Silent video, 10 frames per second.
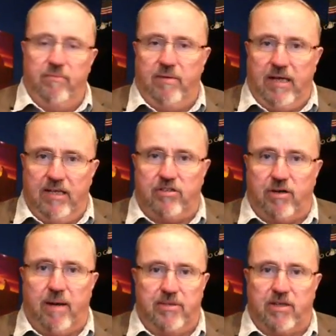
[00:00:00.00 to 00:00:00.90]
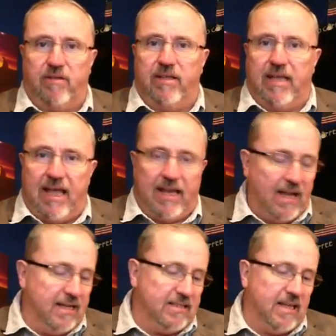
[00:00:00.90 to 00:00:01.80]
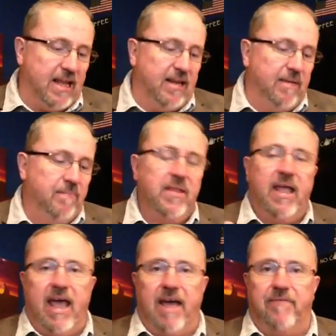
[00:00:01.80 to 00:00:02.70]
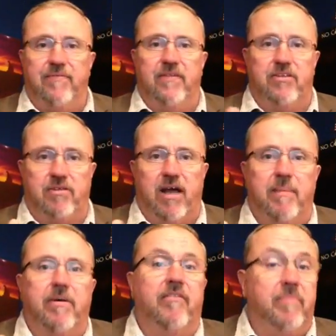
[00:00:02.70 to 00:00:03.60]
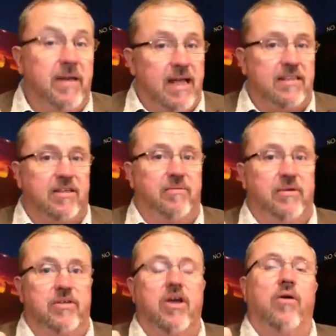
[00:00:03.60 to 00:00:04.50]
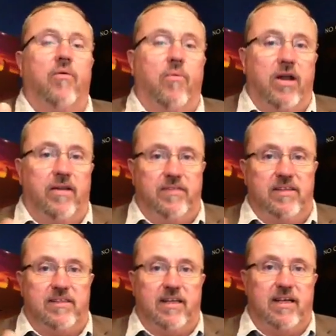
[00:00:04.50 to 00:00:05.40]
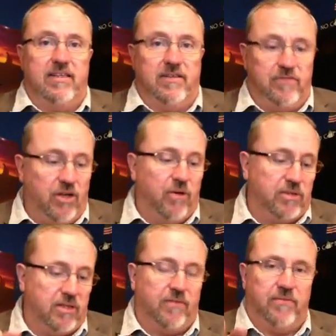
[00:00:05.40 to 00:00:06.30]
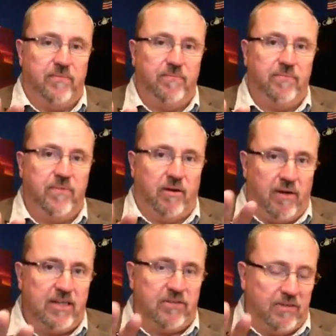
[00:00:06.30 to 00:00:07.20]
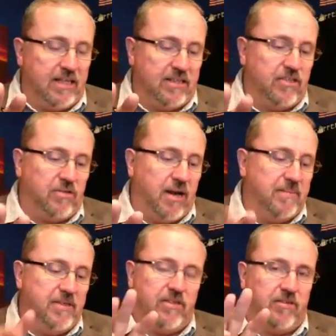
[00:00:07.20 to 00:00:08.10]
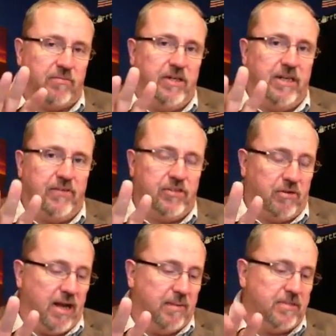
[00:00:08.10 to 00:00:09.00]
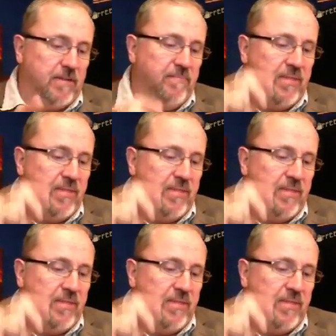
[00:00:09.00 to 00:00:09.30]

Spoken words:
his tribe is called the Gadites, and half the tribe of Manasseh was one of the sons of Joseph. All right, so that's the tribes. These are three different tribes.